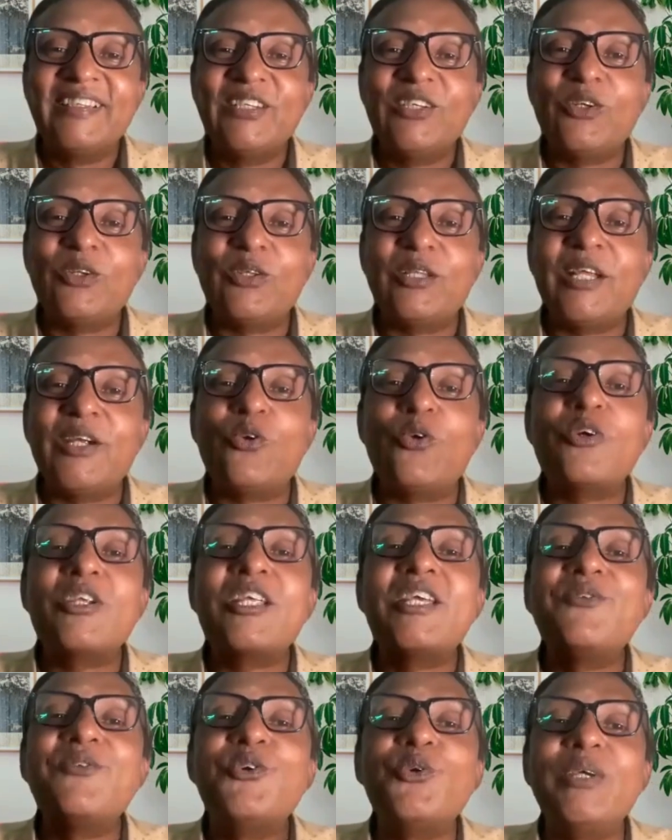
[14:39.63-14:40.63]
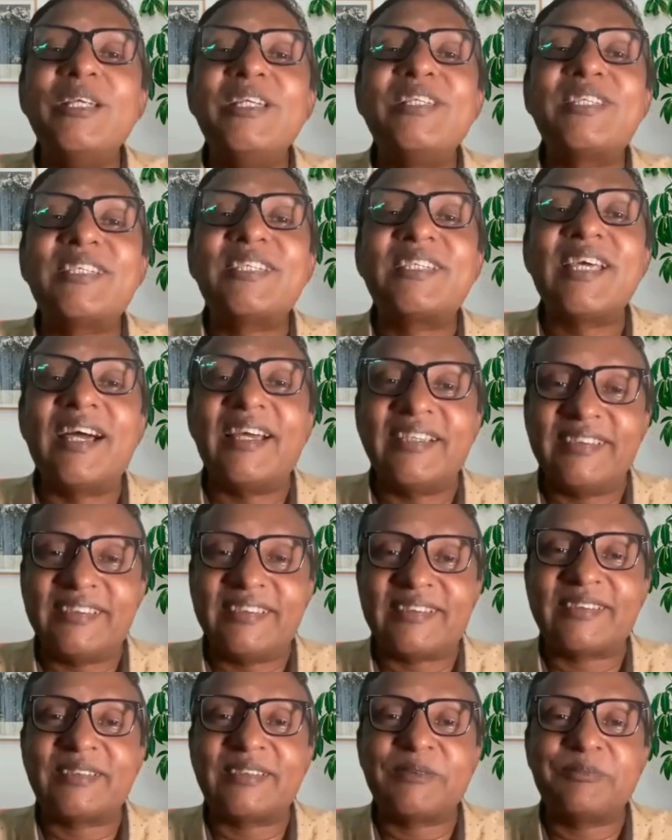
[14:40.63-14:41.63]
They don't give you
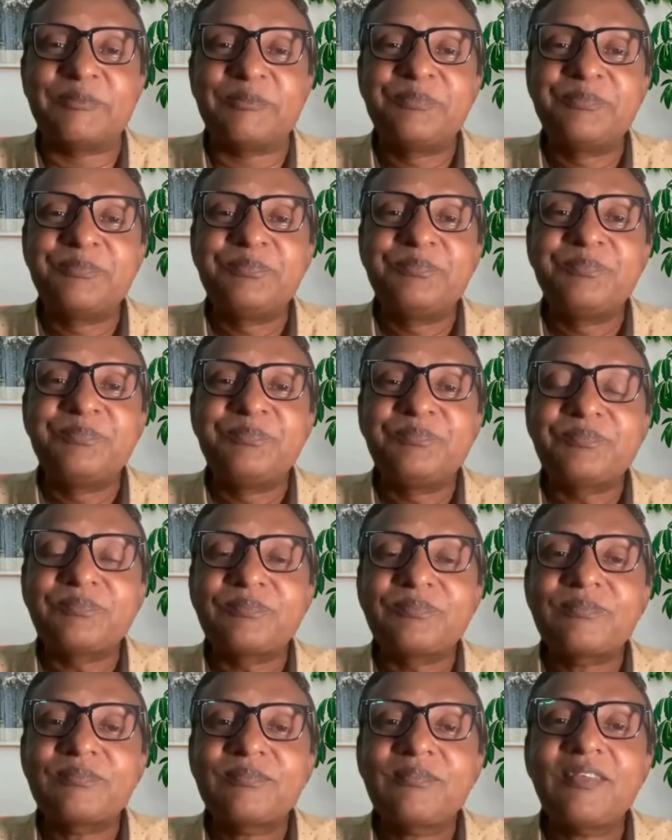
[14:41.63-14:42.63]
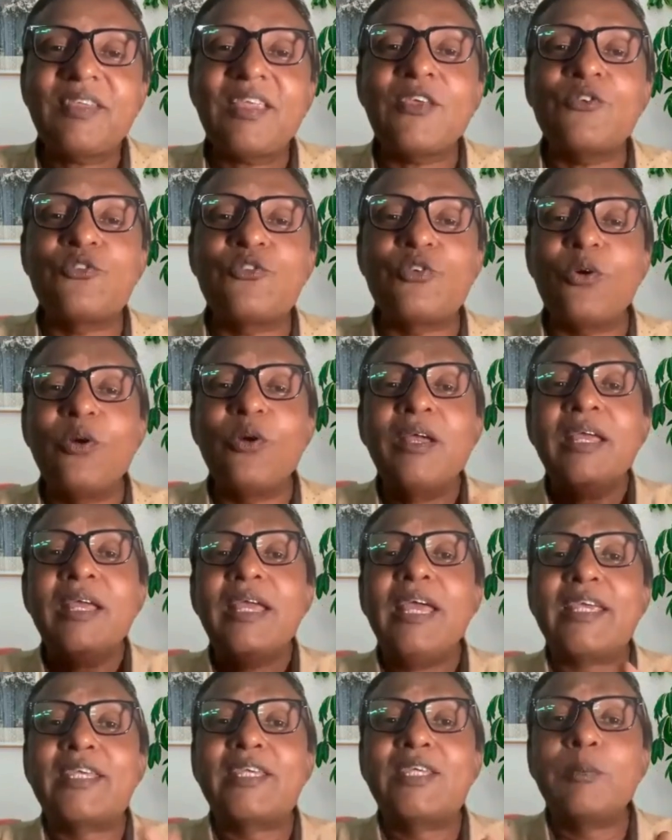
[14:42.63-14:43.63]
insight. So,
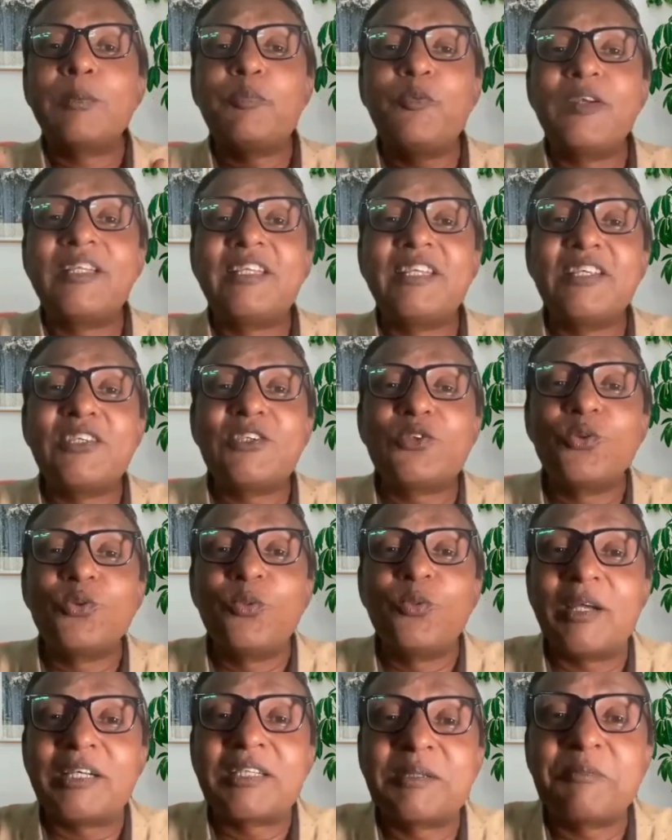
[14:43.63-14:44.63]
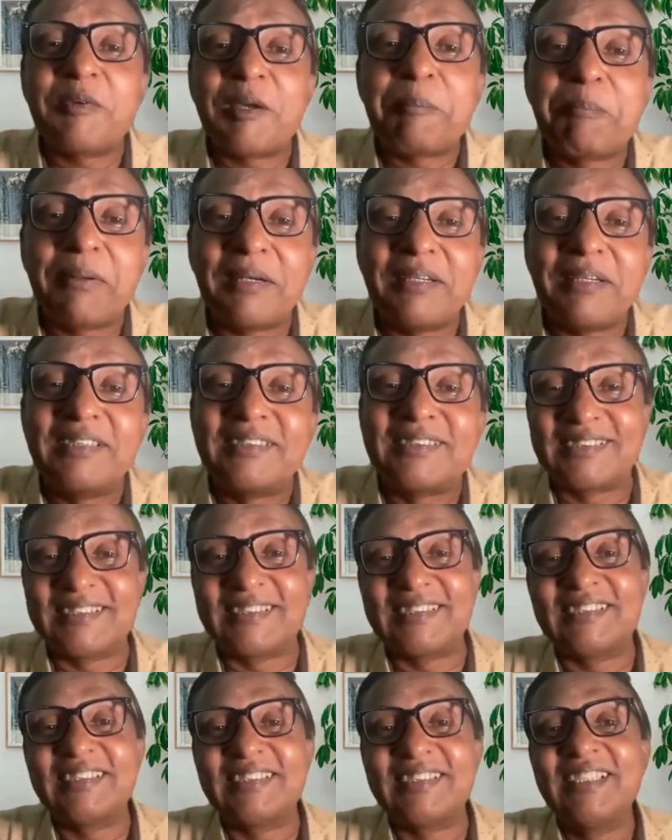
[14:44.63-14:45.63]
equipped with these two
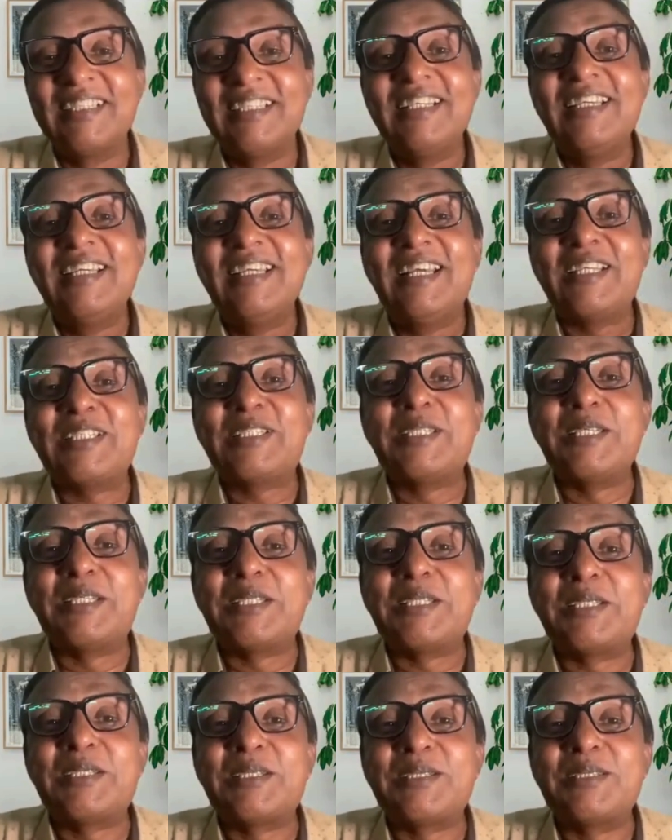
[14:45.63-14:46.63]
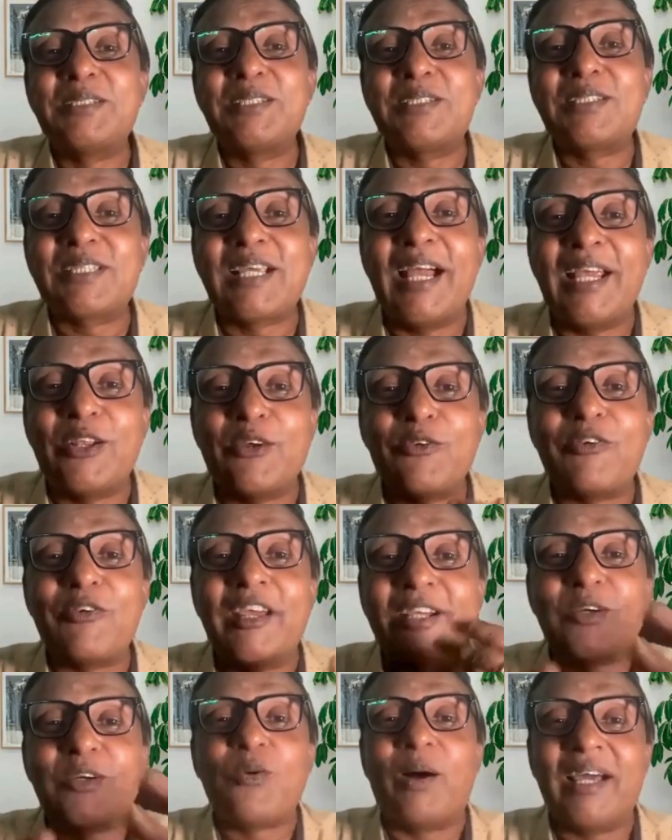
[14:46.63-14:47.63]
weapons, this kind of
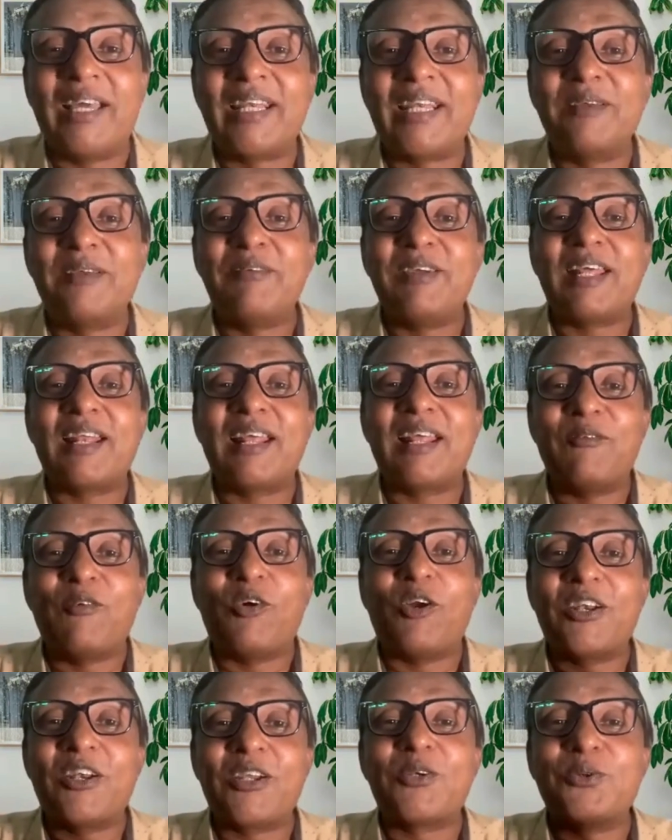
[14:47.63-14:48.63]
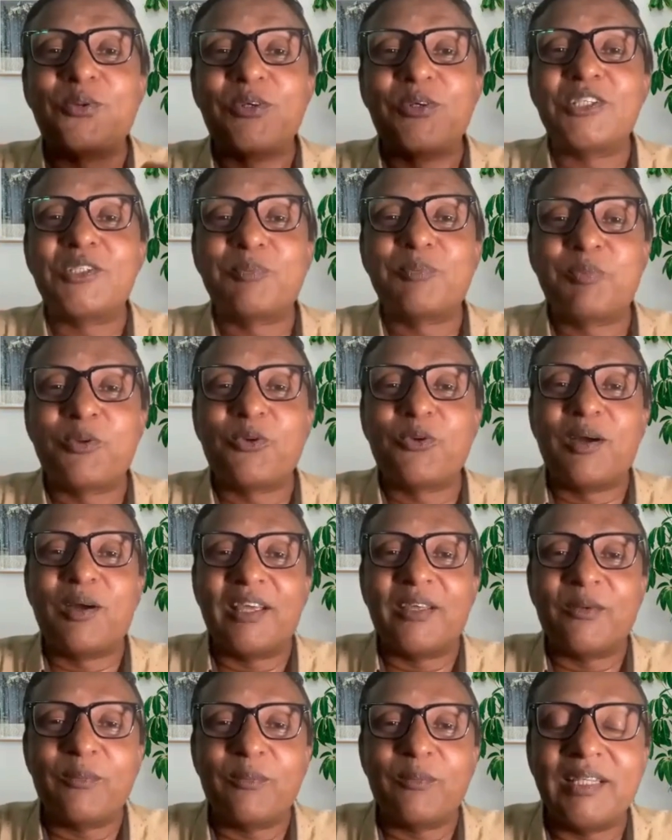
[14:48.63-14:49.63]
inquiry where I wanted to disprove
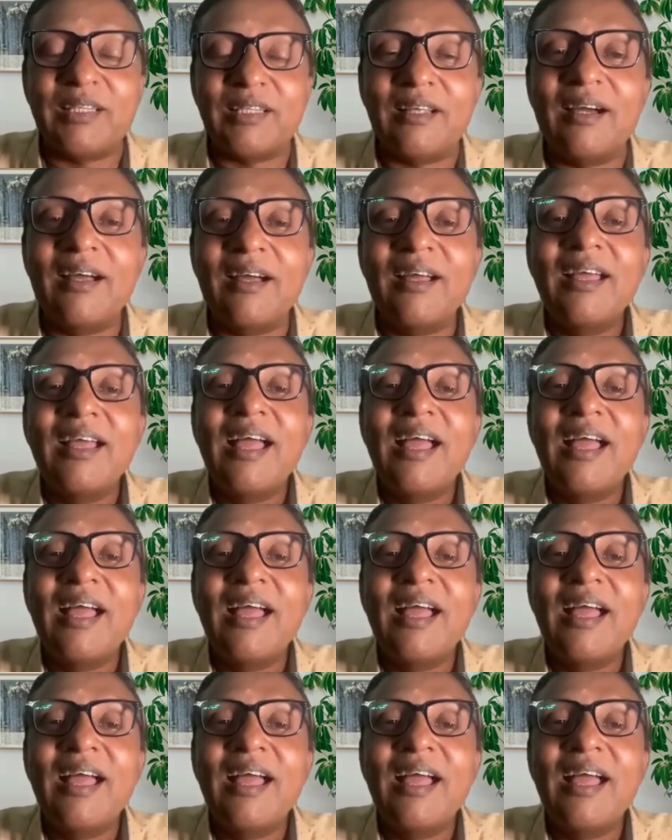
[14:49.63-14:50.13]
Ayurveda